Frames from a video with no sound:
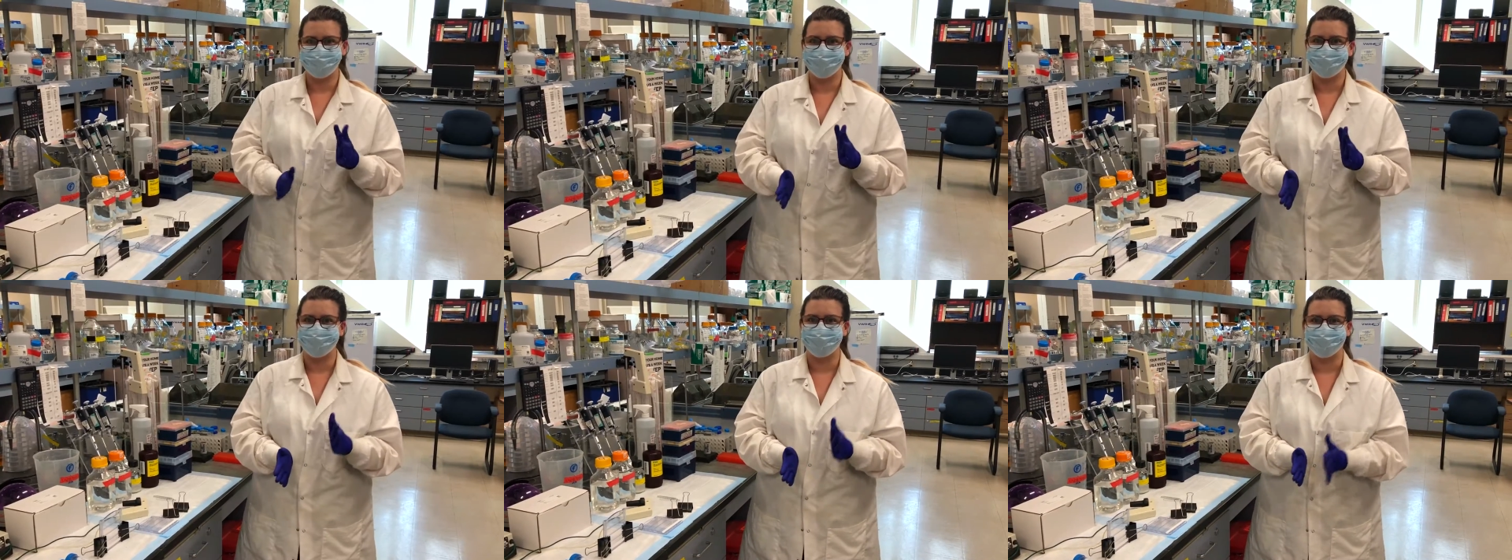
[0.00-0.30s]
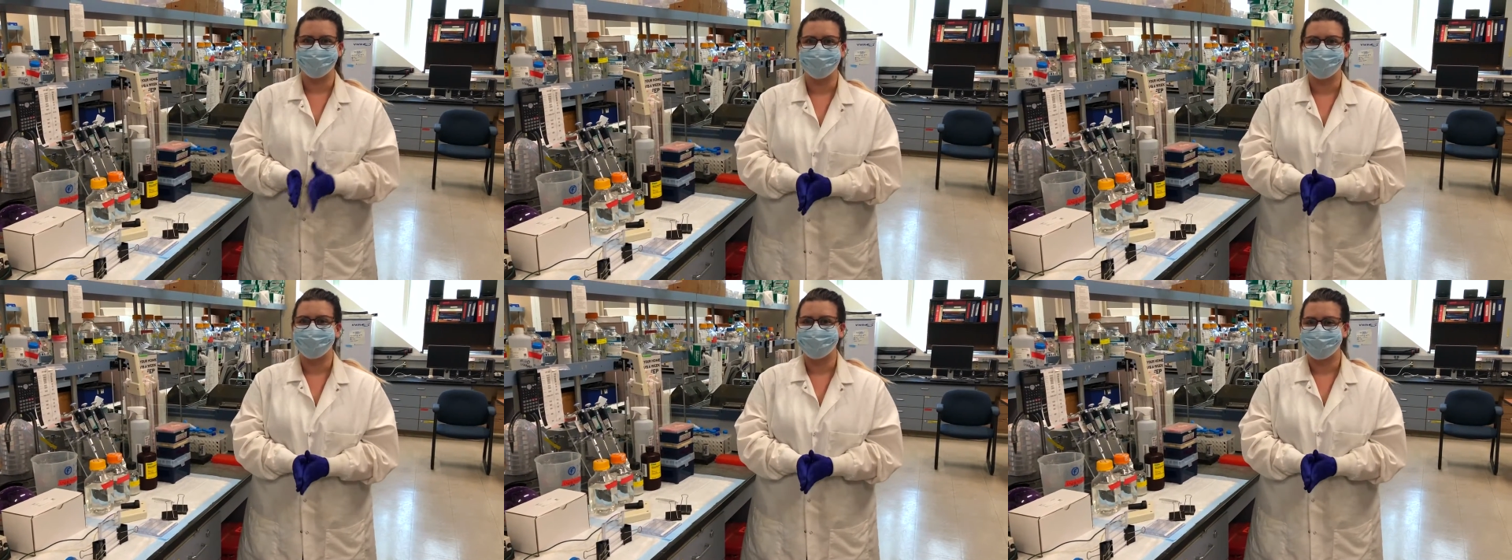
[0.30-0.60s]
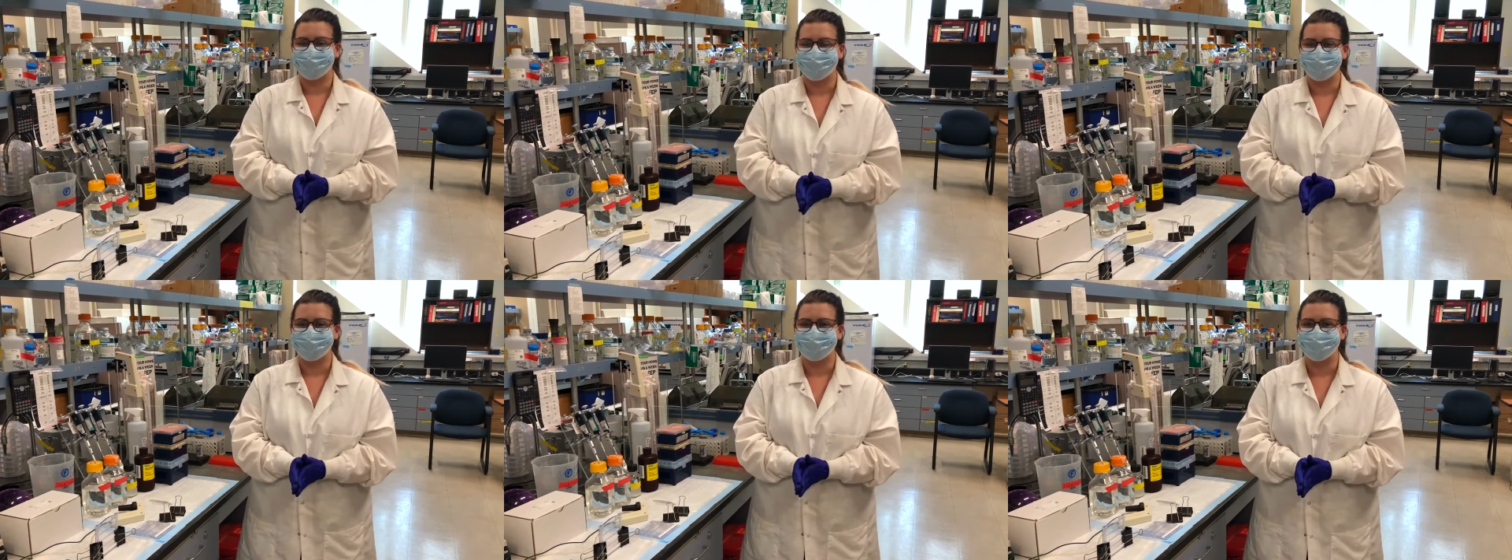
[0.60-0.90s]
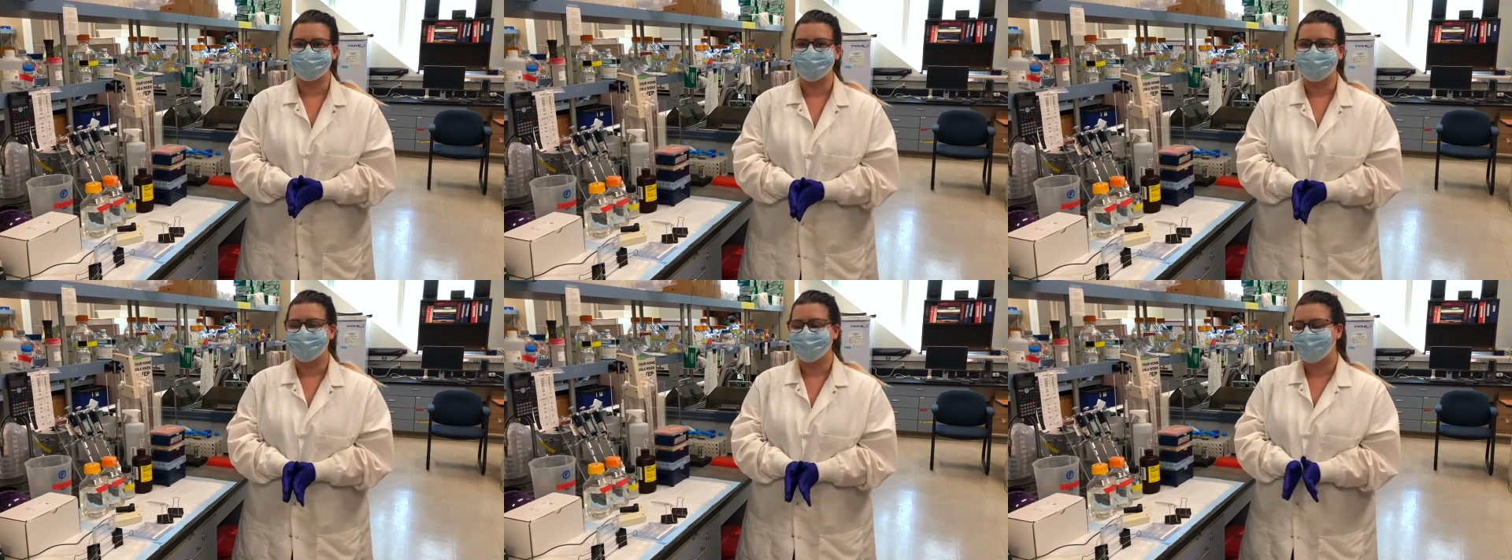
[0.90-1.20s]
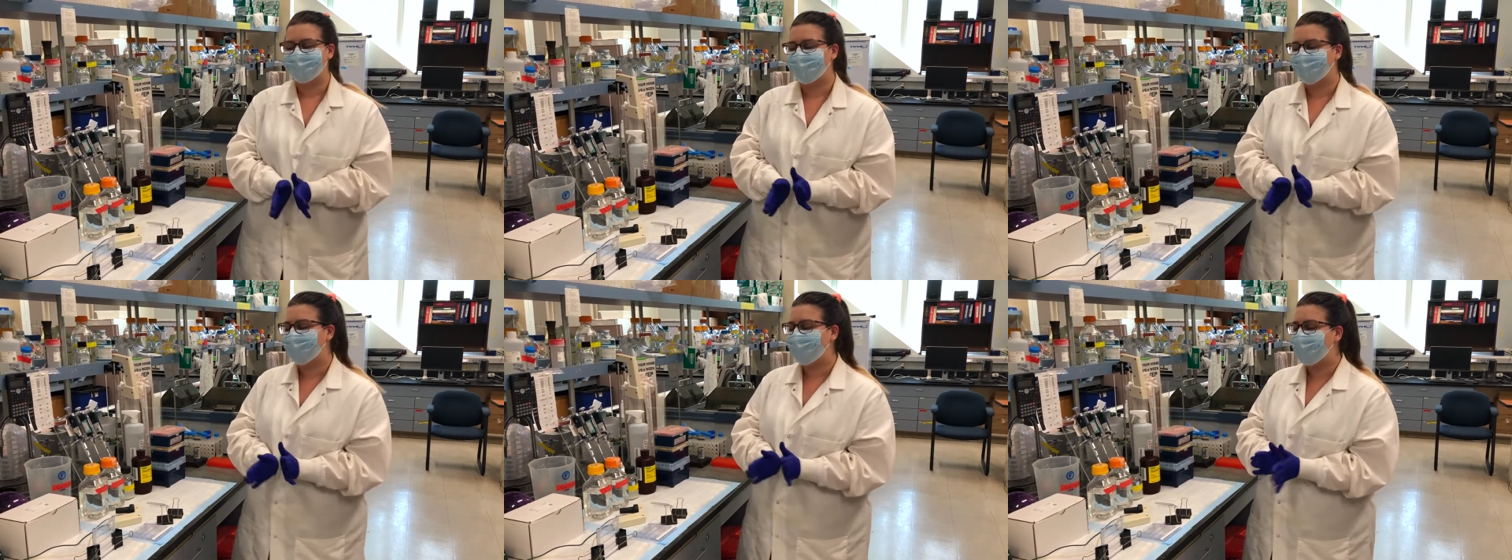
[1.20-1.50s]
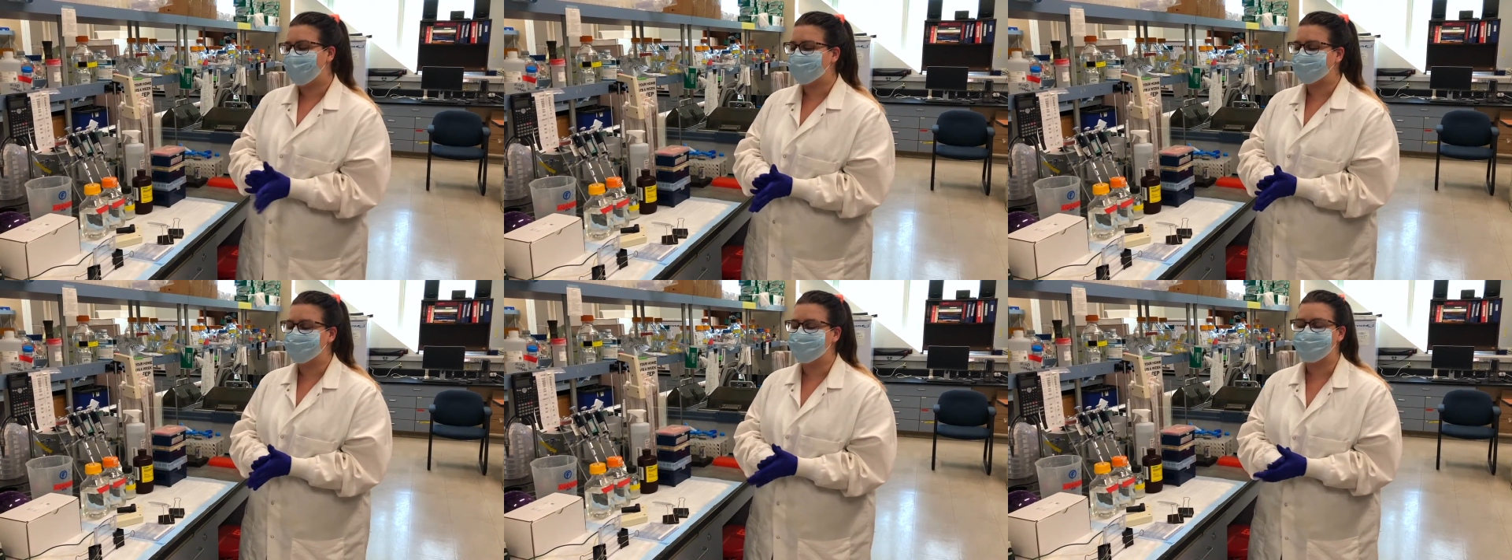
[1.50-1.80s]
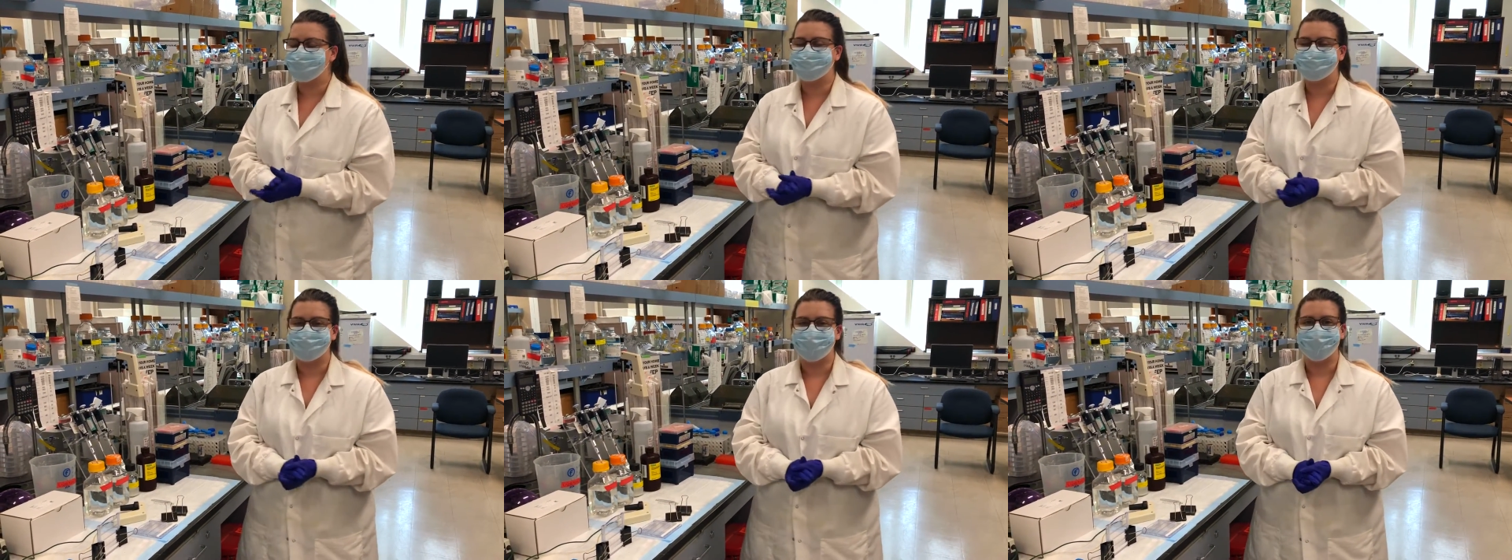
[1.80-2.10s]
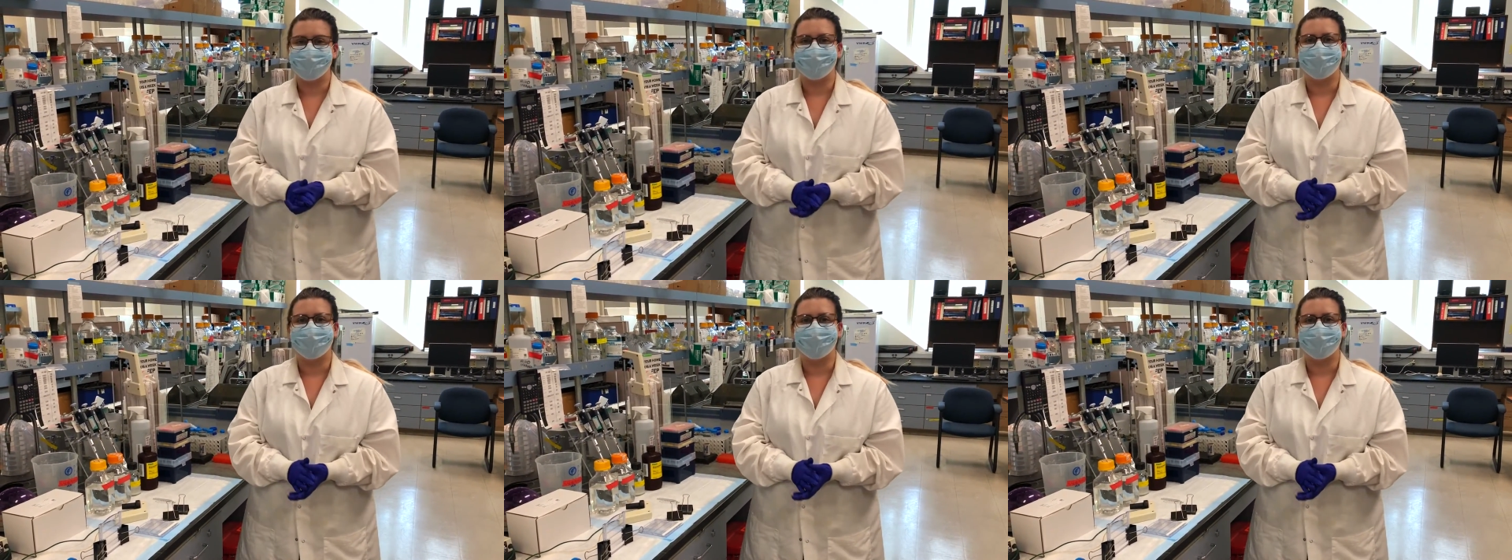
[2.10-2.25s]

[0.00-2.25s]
showing you how to make